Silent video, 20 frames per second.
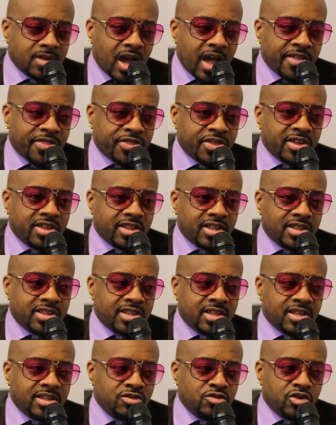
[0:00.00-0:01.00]
I think
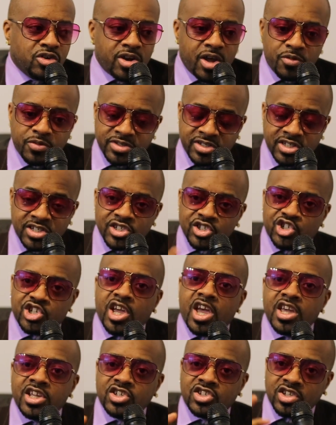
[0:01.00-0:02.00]
that that was in the
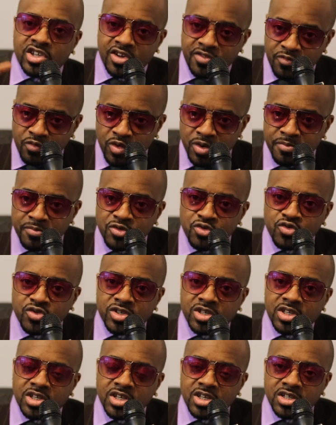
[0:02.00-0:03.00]
changing of what
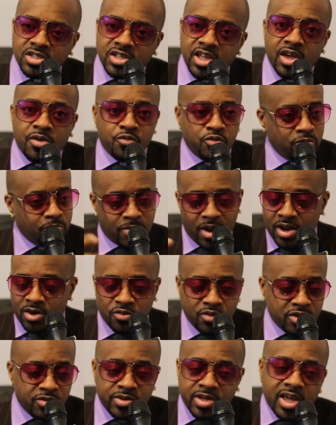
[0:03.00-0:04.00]
music is. And by the
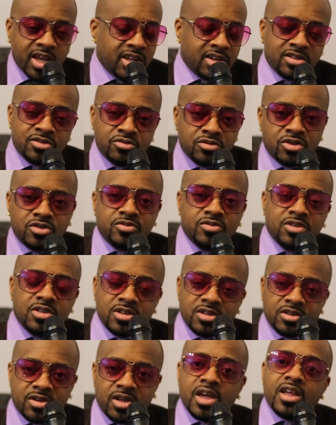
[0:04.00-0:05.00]
way, we had
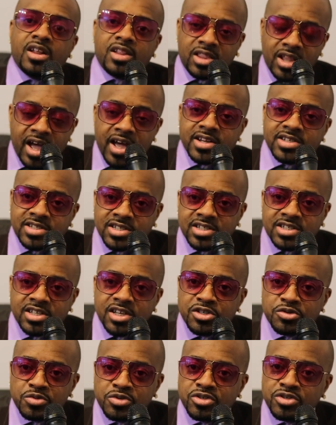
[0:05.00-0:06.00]
a lot of
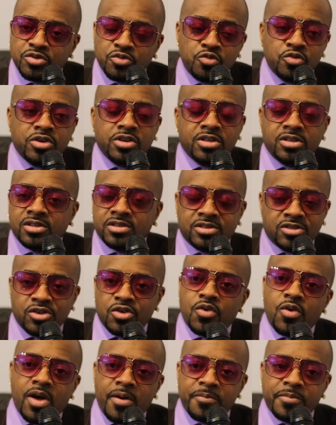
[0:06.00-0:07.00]
success with You the One,
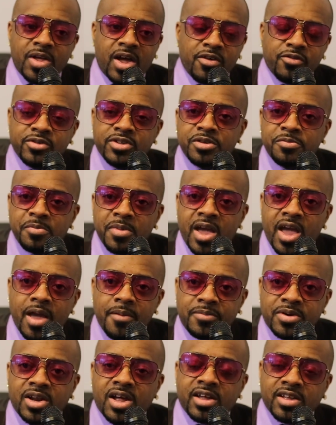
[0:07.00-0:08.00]
so I'm not really
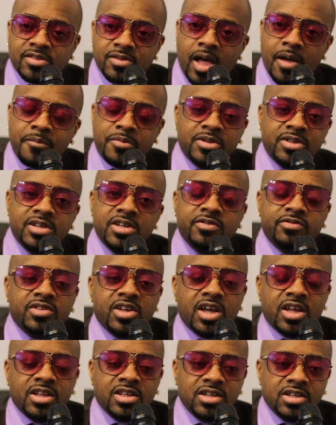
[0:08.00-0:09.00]
mad. But I believe
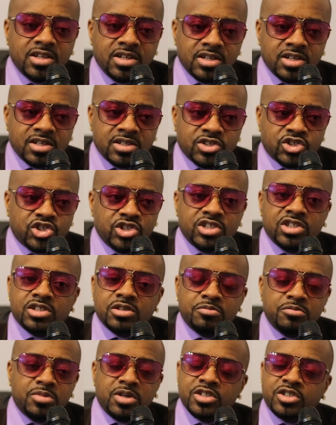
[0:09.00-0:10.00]
that she's a
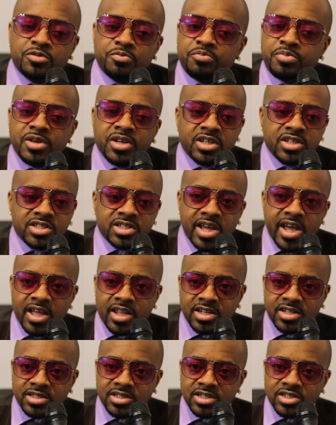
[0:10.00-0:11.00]
much bigger
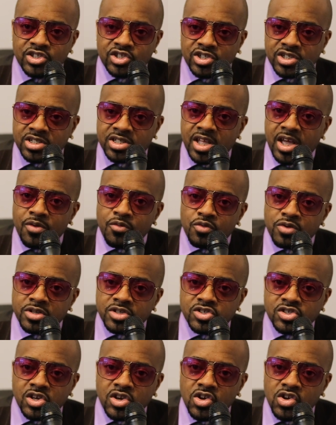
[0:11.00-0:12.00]
talent than just that one
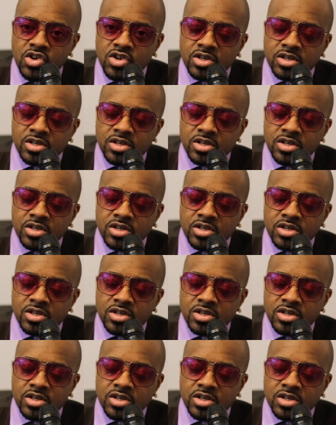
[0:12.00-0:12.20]
song.